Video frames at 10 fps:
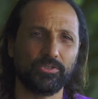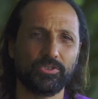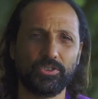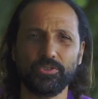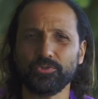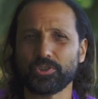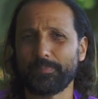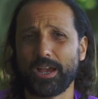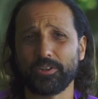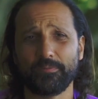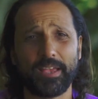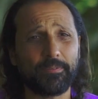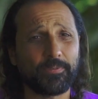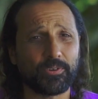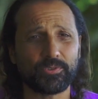Huge amount of
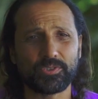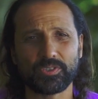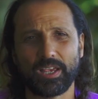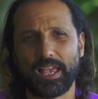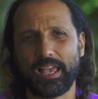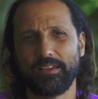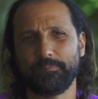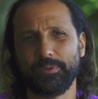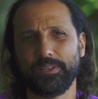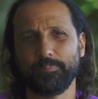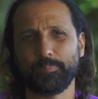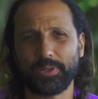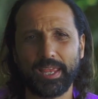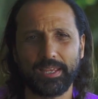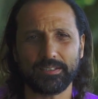efforts have been
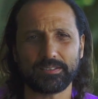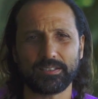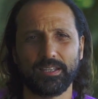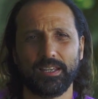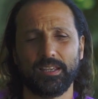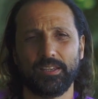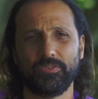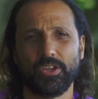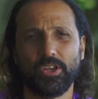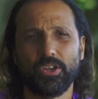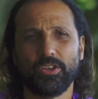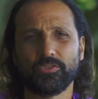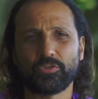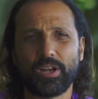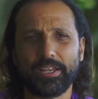placed in
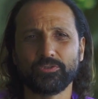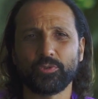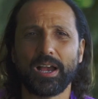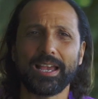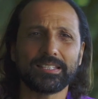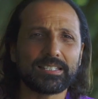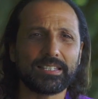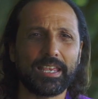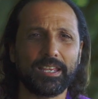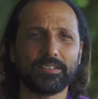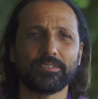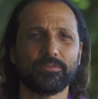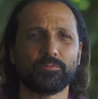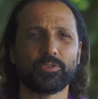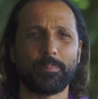trying to isolate
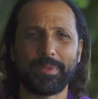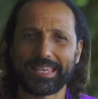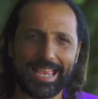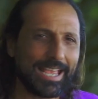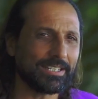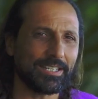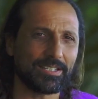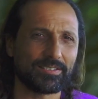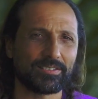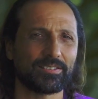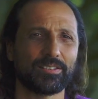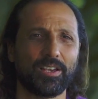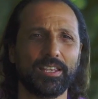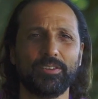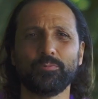the mechanics
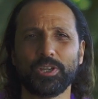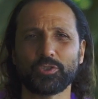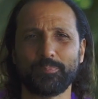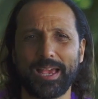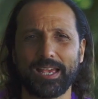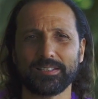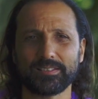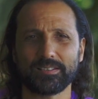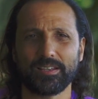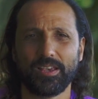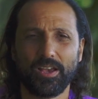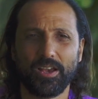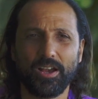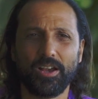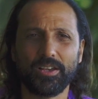in which mass
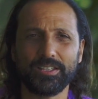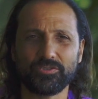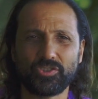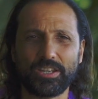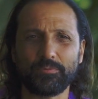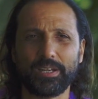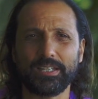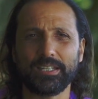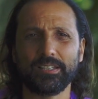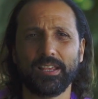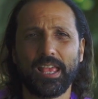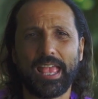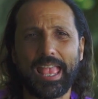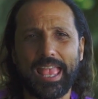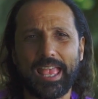uh, is generated
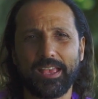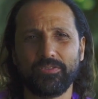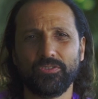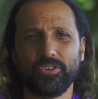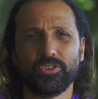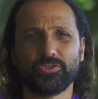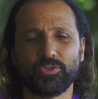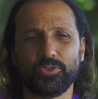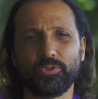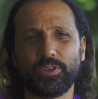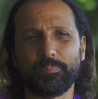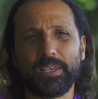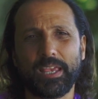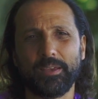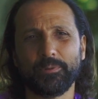and to
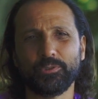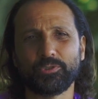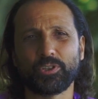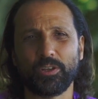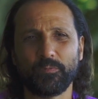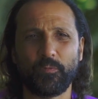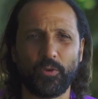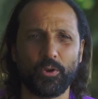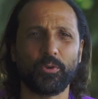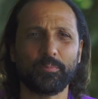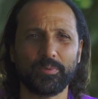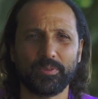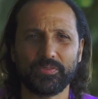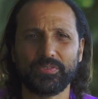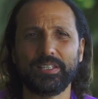be able to
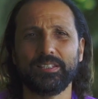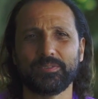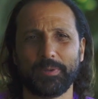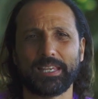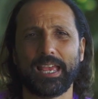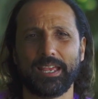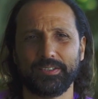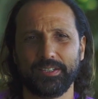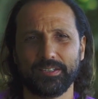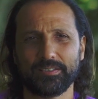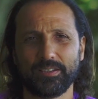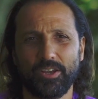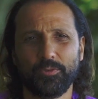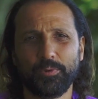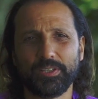confirm these mechanics
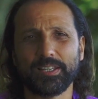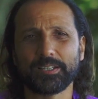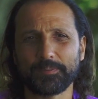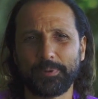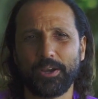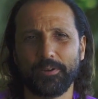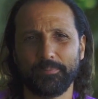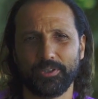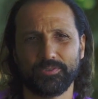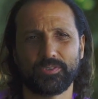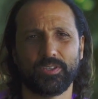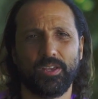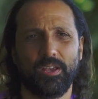with experiments.